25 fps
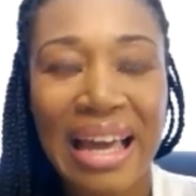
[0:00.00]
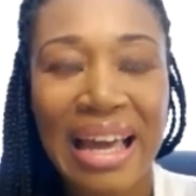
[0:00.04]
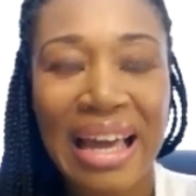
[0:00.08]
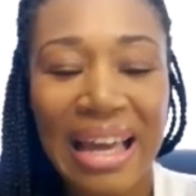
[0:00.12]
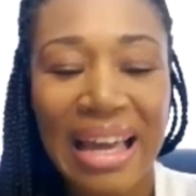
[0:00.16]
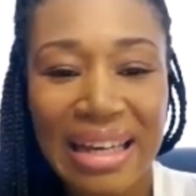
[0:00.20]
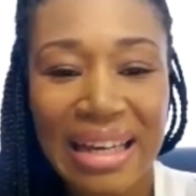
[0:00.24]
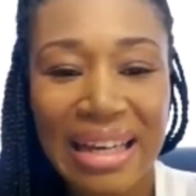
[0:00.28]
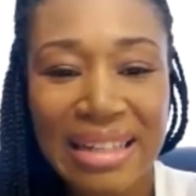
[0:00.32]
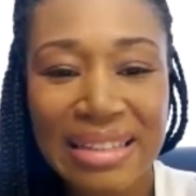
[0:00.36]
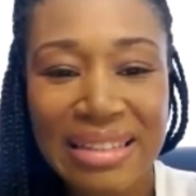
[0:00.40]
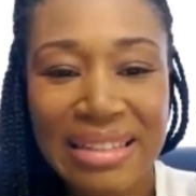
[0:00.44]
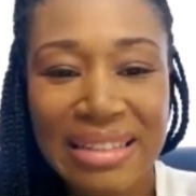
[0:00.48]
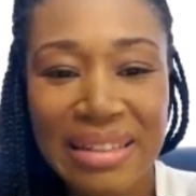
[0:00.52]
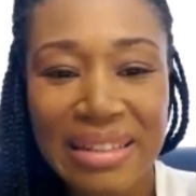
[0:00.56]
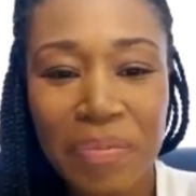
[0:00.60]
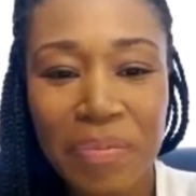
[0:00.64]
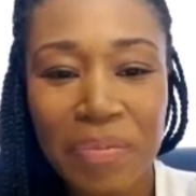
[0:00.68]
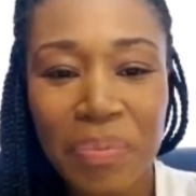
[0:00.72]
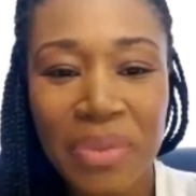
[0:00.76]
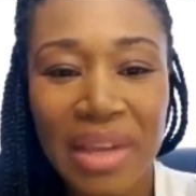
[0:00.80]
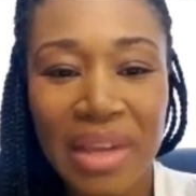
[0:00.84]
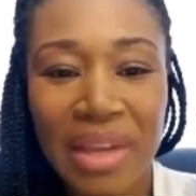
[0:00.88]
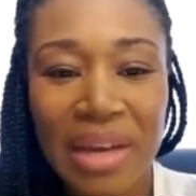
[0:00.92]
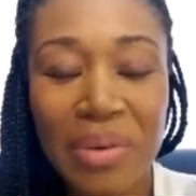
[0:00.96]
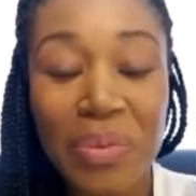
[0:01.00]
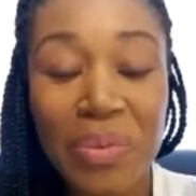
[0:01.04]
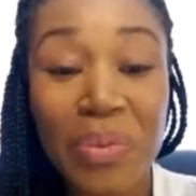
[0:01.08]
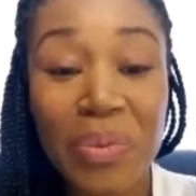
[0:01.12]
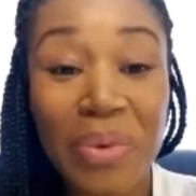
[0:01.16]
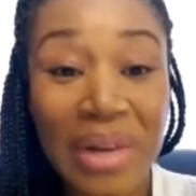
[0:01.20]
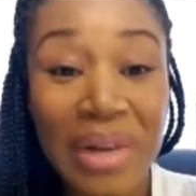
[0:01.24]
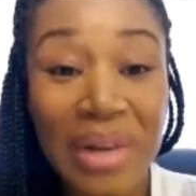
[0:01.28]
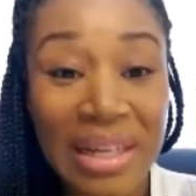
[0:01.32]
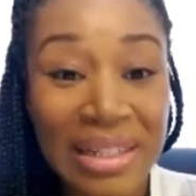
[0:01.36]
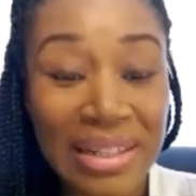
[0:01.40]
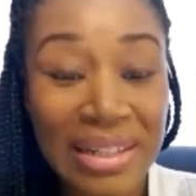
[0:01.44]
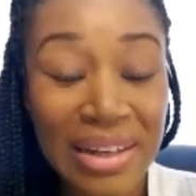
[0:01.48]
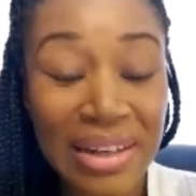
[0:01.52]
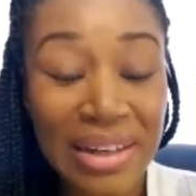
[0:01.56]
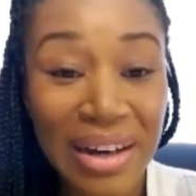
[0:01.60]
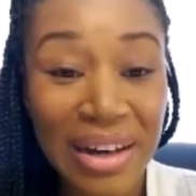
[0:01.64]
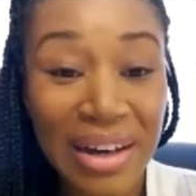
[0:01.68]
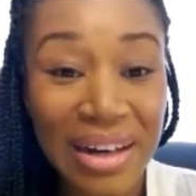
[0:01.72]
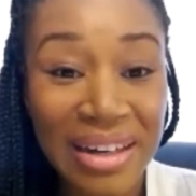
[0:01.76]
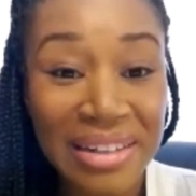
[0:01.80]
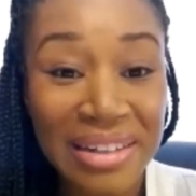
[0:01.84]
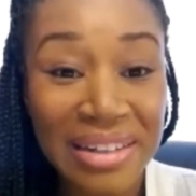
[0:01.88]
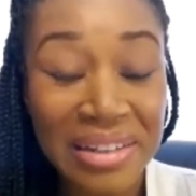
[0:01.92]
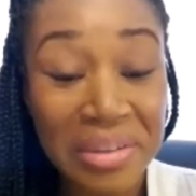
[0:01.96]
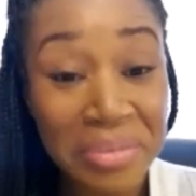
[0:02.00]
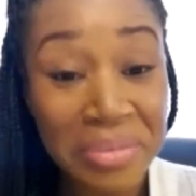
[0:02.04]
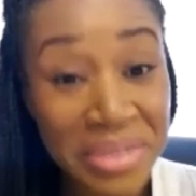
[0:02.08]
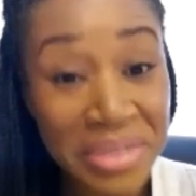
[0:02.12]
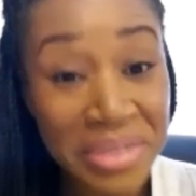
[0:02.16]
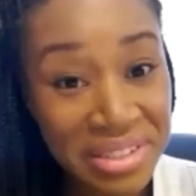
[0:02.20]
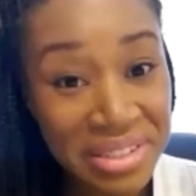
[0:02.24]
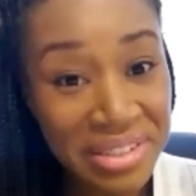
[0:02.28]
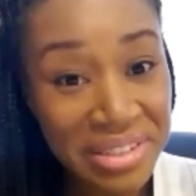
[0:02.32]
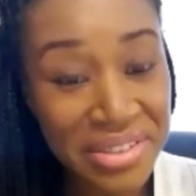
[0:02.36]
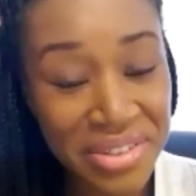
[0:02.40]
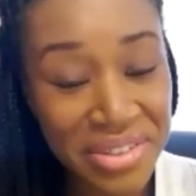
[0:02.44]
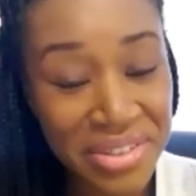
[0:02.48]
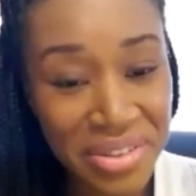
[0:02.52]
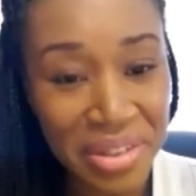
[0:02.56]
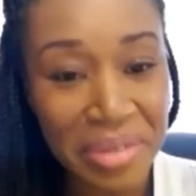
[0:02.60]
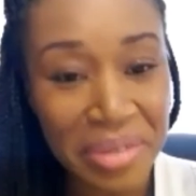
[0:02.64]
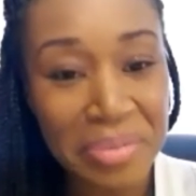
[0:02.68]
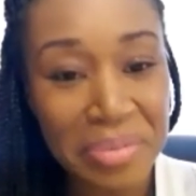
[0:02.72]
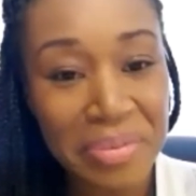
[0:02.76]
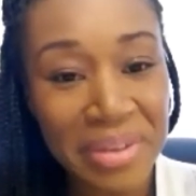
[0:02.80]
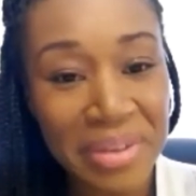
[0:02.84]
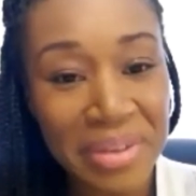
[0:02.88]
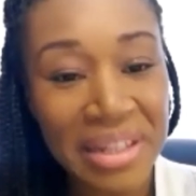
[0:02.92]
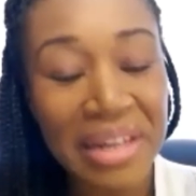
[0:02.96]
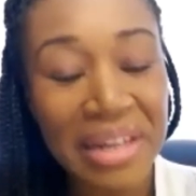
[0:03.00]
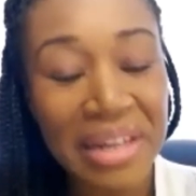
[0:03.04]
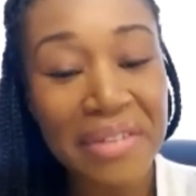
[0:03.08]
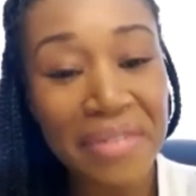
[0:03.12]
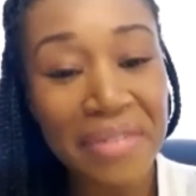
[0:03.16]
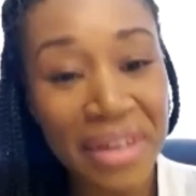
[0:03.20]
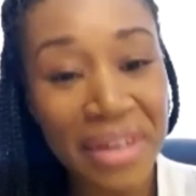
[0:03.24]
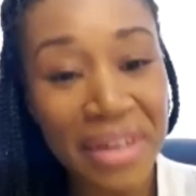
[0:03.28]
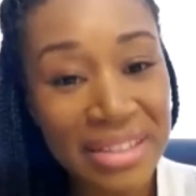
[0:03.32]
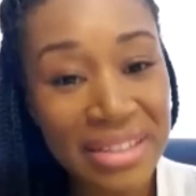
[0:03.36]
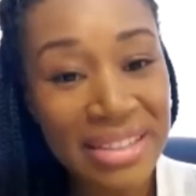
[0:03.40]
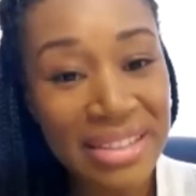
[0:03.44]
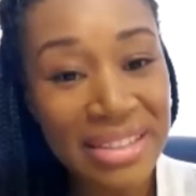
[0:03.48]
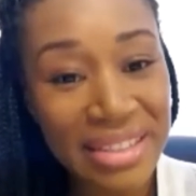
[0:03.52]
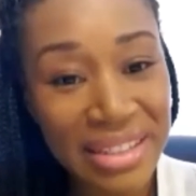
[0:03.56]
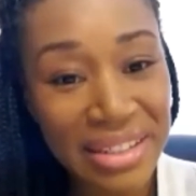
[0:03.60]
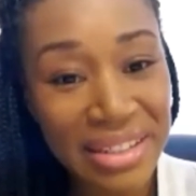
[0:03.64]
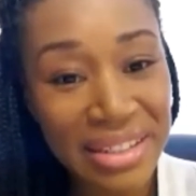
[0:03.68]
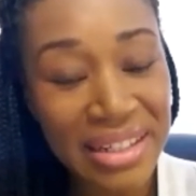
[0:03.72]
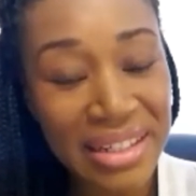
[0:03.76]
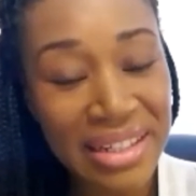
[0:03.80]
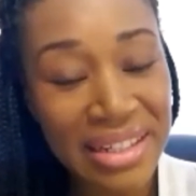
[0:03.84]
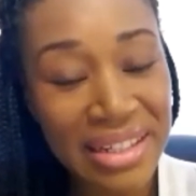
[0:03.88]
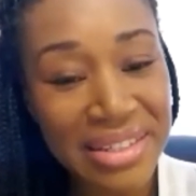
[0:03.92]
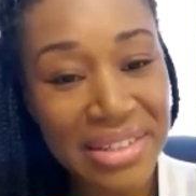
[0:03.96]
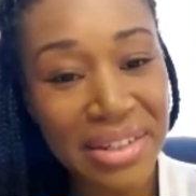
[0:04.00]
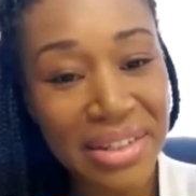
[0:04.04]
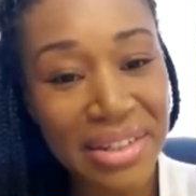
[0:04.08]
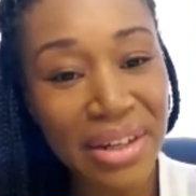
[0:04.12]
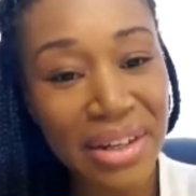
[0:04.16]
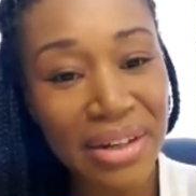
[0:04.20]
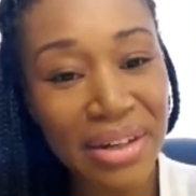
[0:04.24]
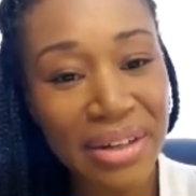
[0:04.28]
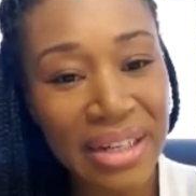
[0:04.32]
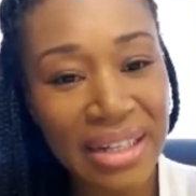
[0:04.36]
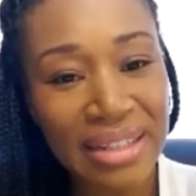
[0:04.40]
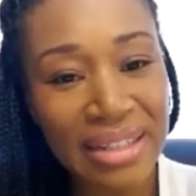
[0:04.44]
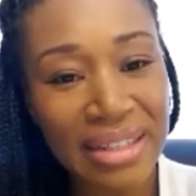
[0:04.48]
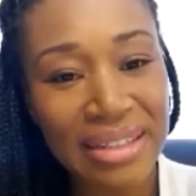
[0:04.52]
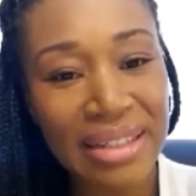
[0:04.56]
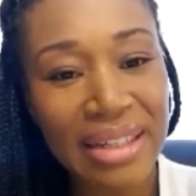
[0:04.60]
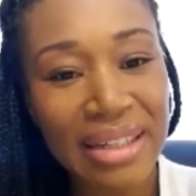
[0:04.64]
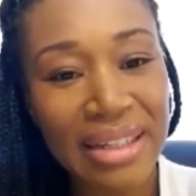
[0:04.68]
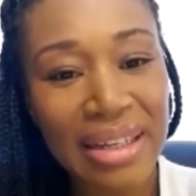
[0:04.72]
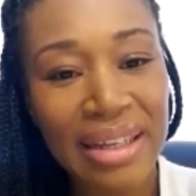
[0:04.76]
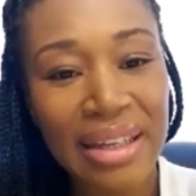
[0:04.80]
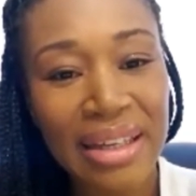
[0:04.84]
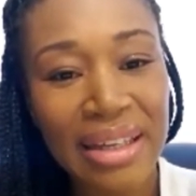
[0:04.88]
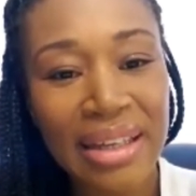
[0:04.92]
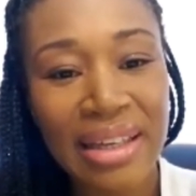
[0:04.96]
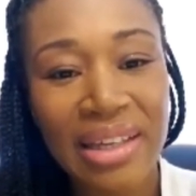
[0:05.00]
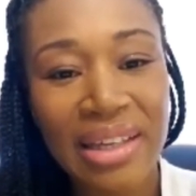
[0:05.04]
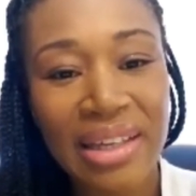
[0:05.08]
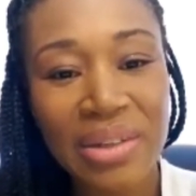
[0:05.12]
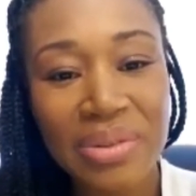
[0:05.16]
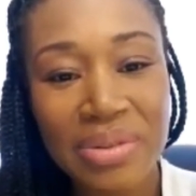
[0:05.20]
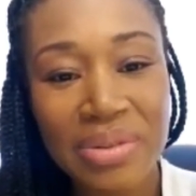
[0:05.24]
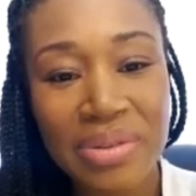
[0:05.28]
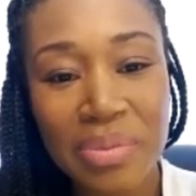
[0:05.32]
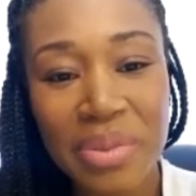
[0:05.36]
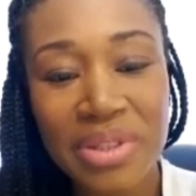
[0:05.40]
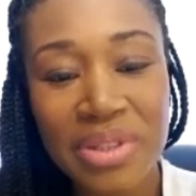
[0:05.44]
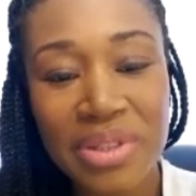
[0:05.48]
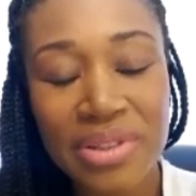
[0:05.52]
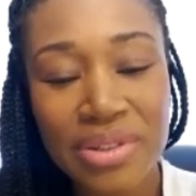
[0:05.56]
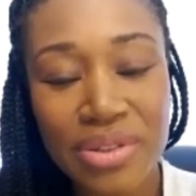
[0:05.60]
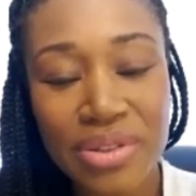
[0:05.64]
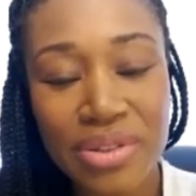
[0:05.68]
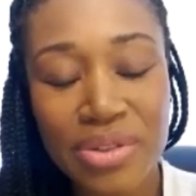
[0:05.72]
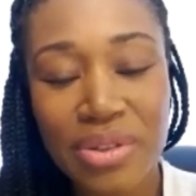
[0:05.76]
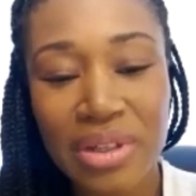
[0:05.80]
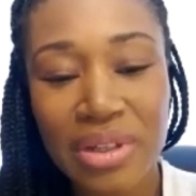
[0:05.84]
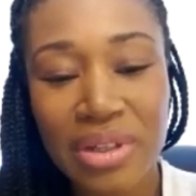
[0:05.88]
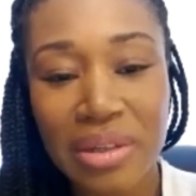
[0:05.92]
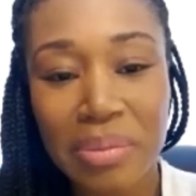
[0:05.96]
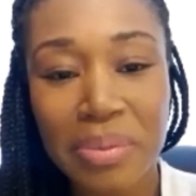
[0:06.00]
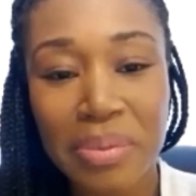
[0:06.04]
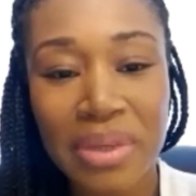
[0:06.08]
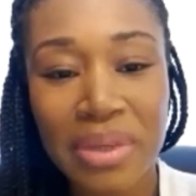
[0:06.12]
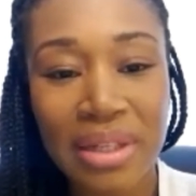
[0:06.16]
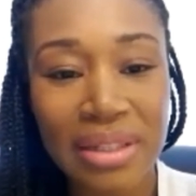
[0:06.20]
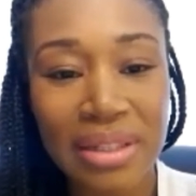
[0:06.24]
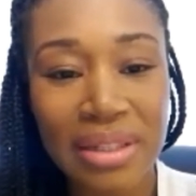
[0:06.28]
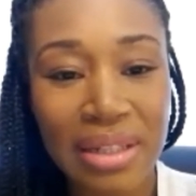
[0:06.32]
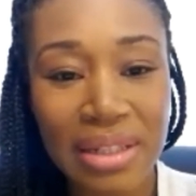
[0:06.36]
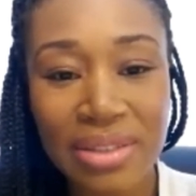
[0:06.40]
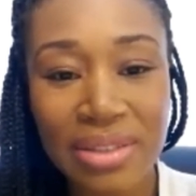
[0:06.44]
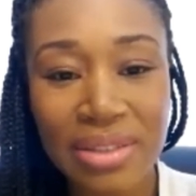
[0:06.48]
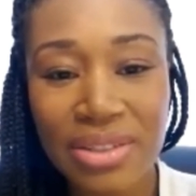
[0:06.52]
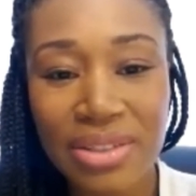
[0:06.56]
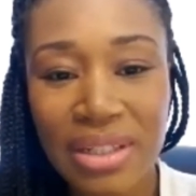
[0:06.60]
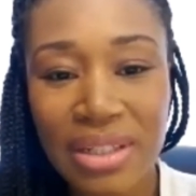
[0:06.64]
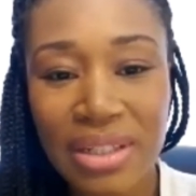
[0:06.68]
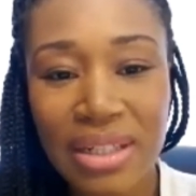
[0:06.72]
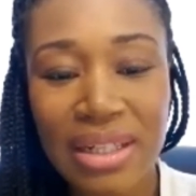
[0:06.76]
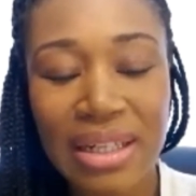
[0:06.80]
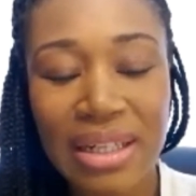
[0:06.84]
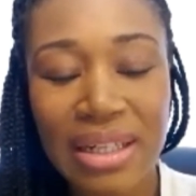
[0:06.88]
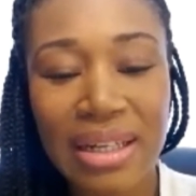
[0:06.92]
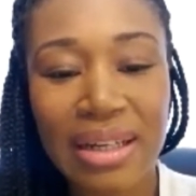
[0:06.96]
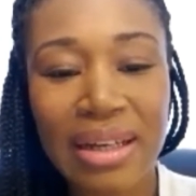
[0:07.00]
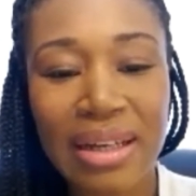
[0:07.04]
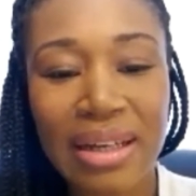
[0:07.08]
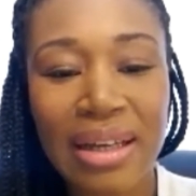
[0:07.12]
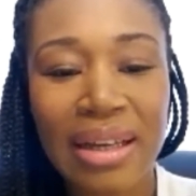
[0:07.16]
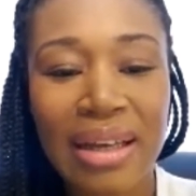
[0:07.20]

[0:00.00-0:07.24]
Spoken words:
And I went on a missions trip and I volunteered as an RN. It was a missions trip in Nigeria.